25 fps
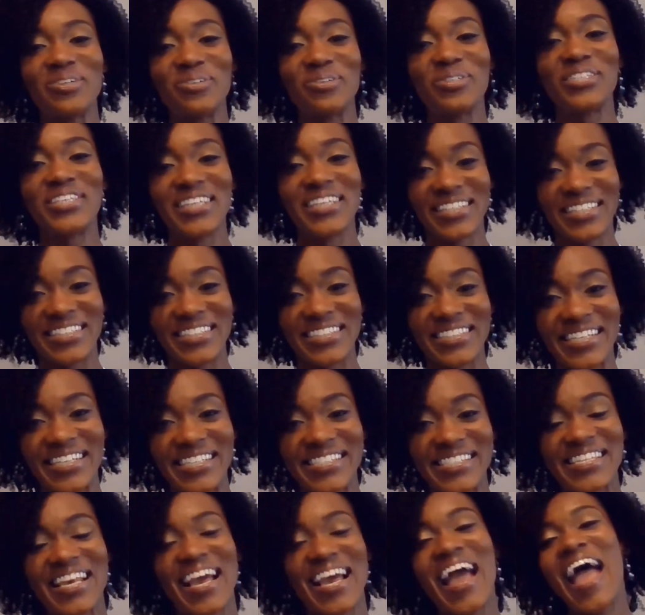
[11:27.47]

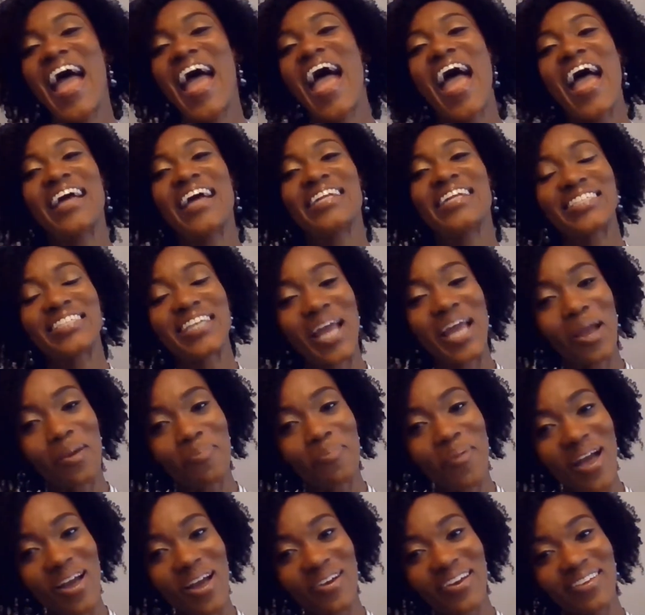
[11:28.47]
diligence and
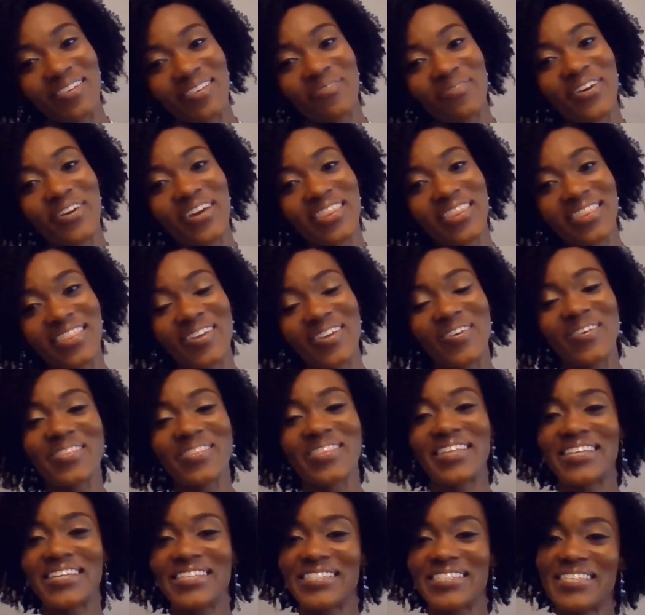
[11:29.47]
check back in with
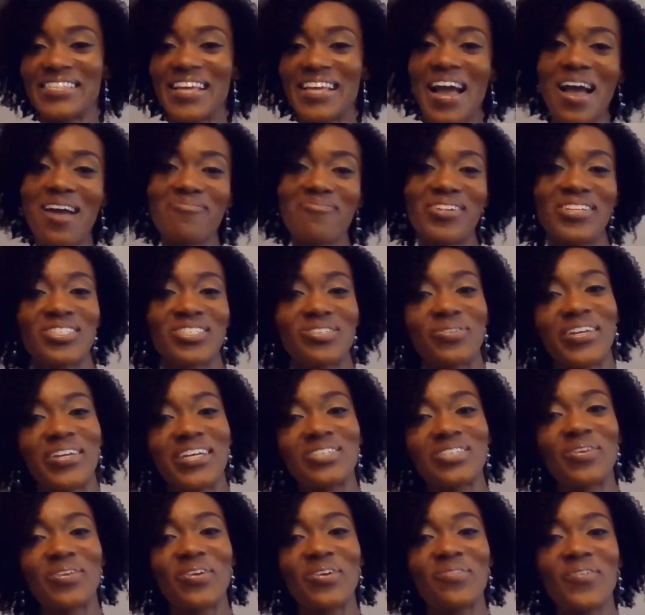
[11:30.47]
you this time in
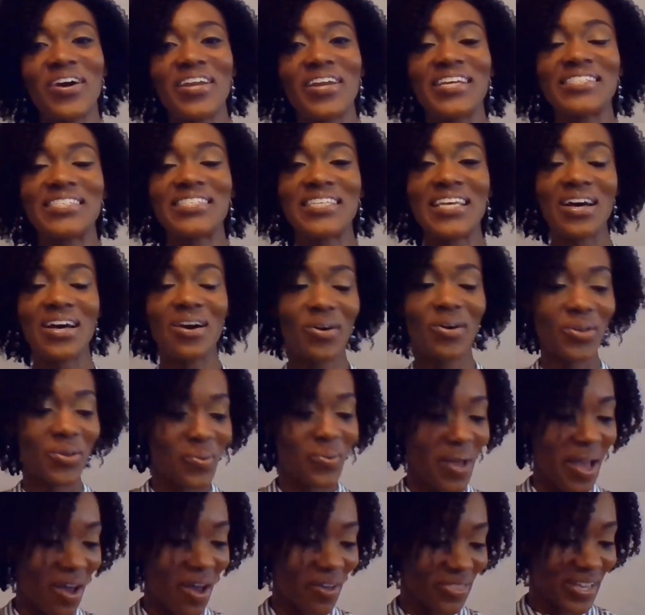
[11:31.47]
2021 and tell
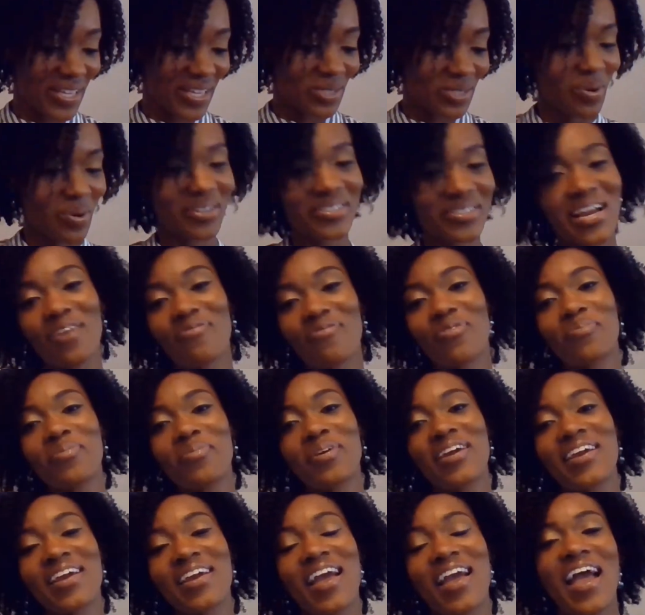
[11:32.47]
you how things worked out for
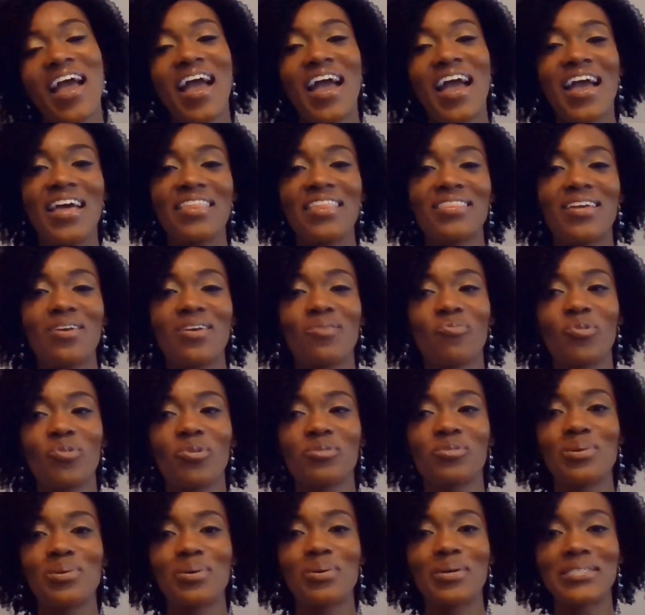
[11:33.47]
me. And then
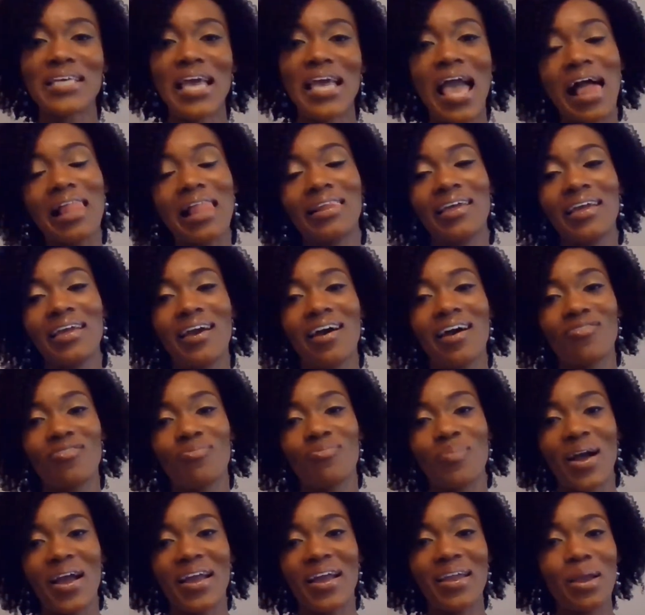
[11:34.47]
we'll do a tally
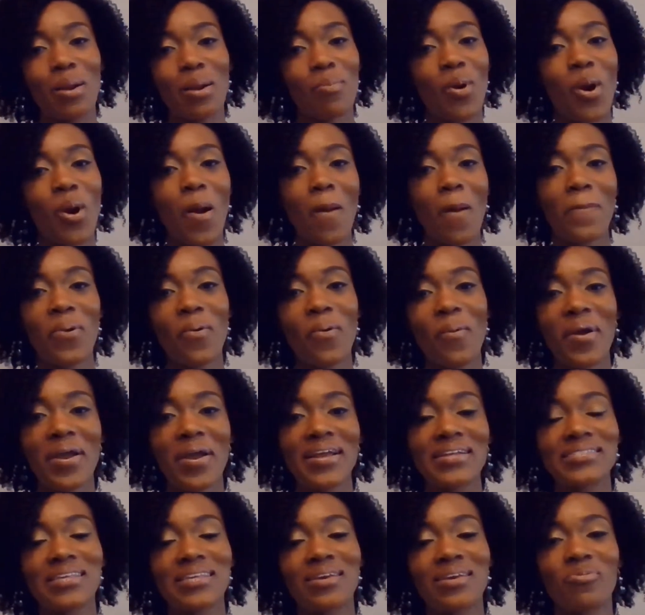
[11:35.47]
of my MR
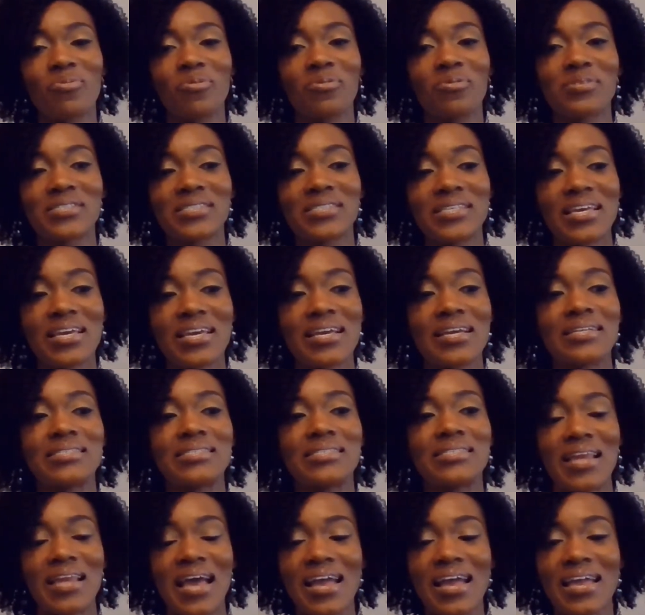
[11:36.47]
points and we'll see,
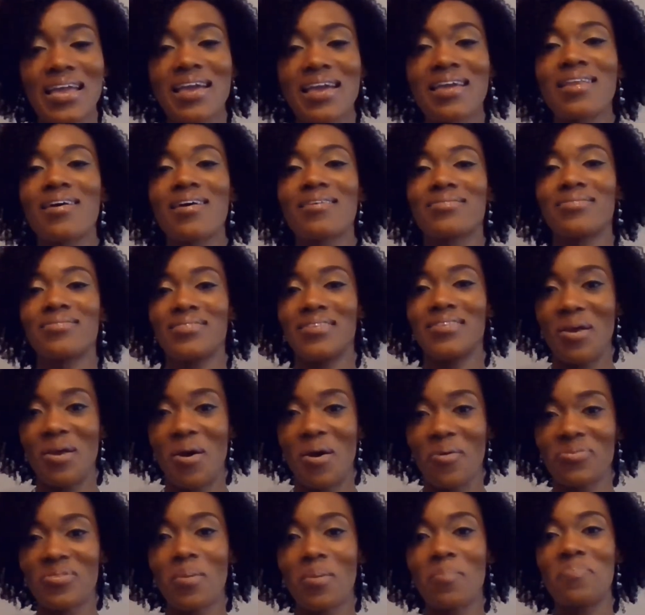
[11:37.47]
did I get,
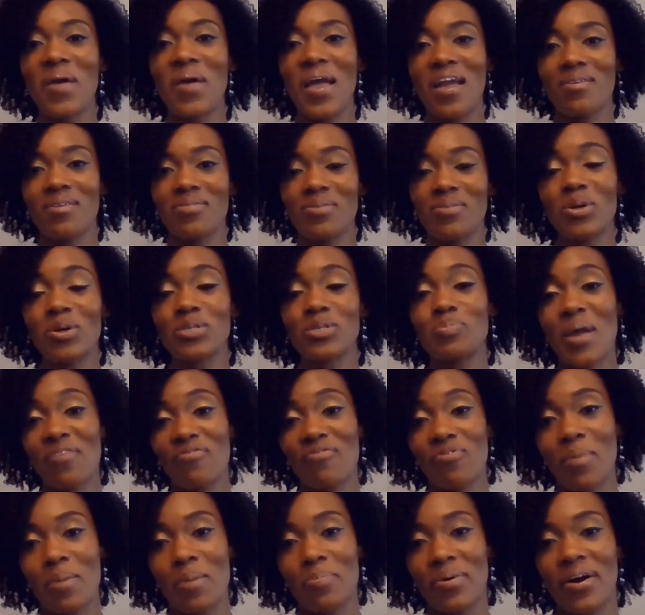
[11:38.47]
the most
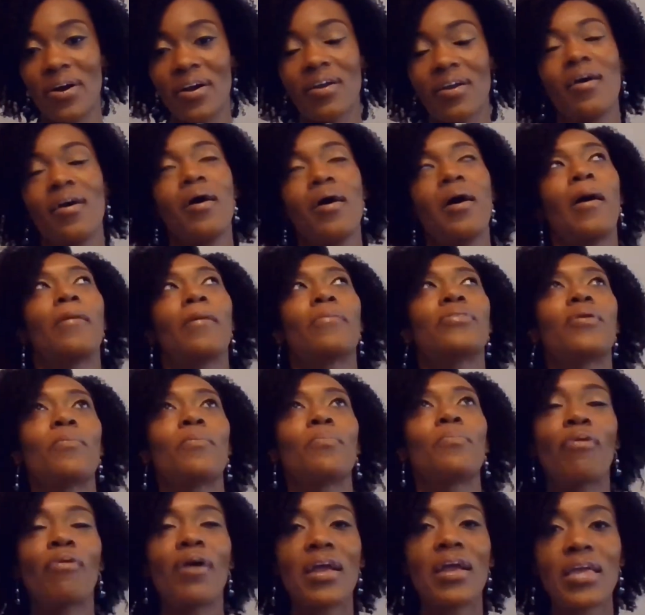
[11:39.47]
bang for my buck. The
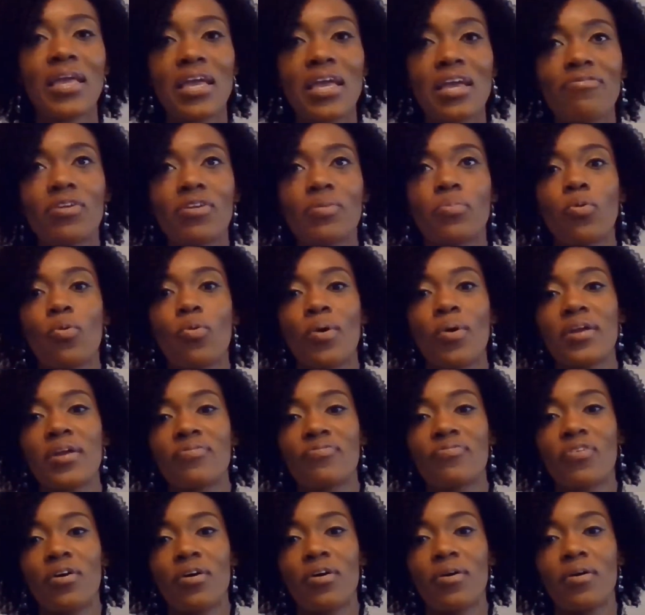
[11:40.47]
break-even
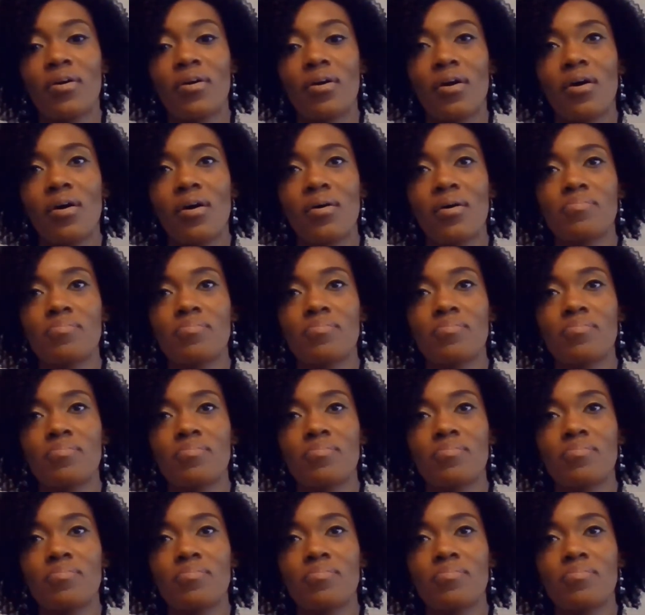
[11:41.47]
point for